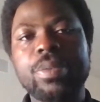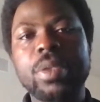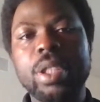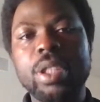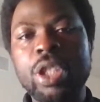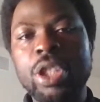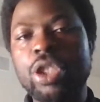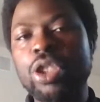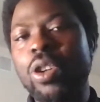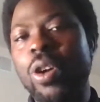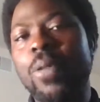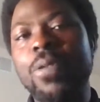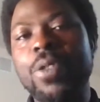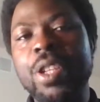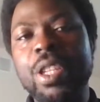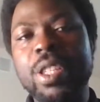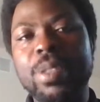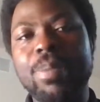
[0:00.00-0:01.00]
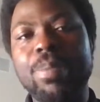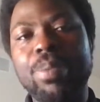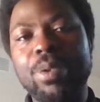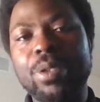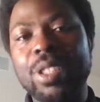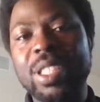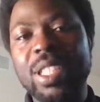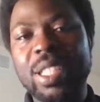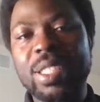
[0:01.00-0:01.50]
each of these
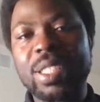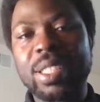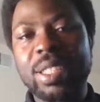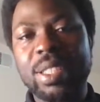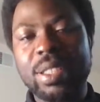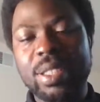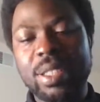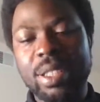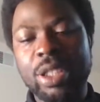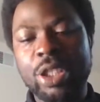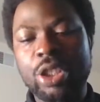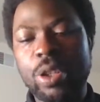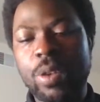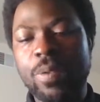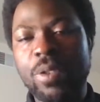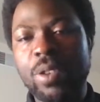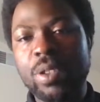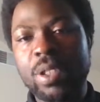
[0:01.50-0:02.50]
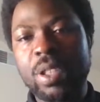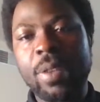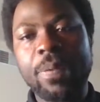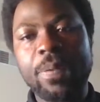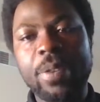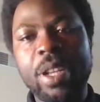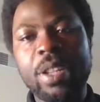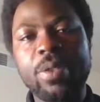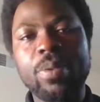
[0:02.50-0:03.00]
processes, each of the
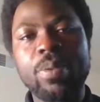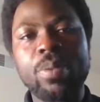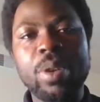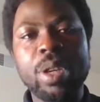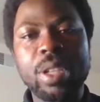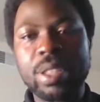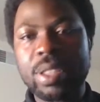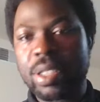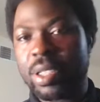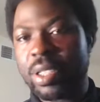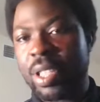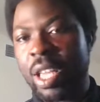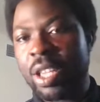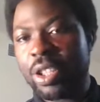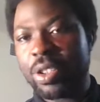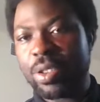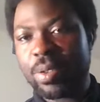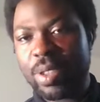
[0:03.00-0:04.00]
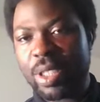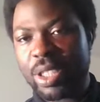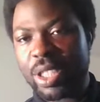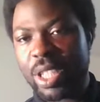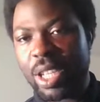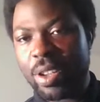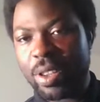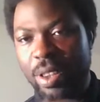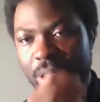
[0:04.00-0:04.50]
different ways. Thank you,
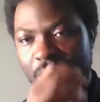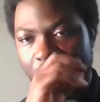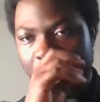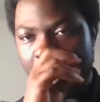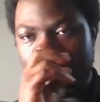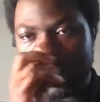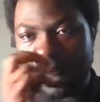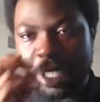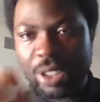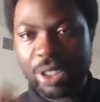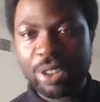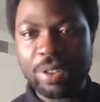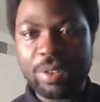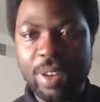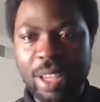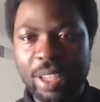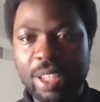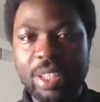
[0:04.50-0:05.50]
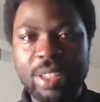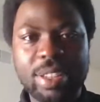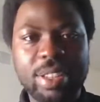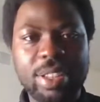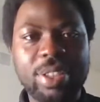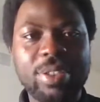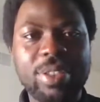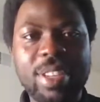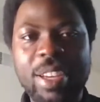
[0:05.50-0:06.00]
Rachel. Thank you. I can
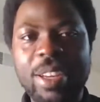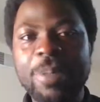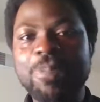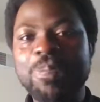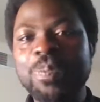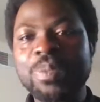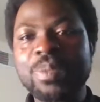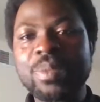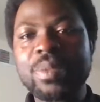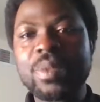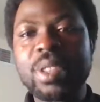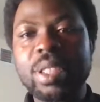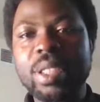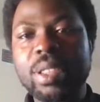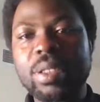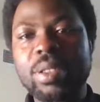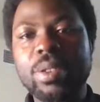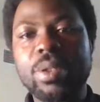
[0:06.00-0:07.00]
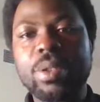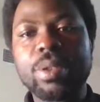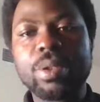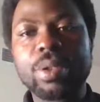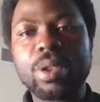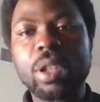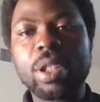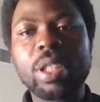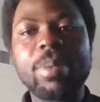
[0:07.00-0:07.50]
see you there.
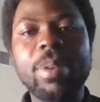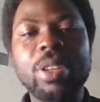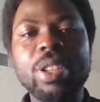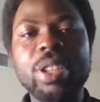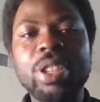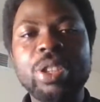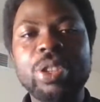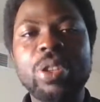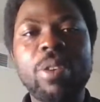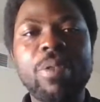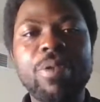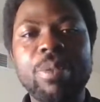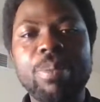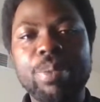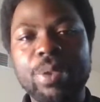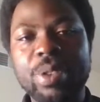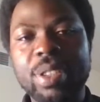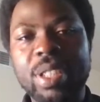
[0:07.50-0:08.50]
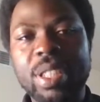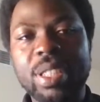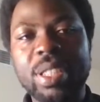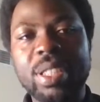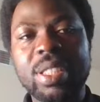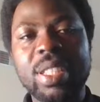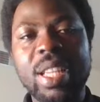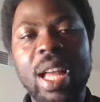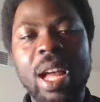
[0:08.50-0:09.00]
Talk about each of the
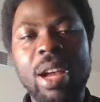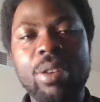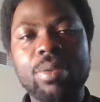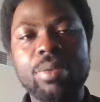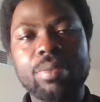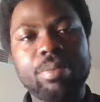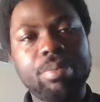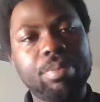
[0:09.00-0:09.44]
processes, how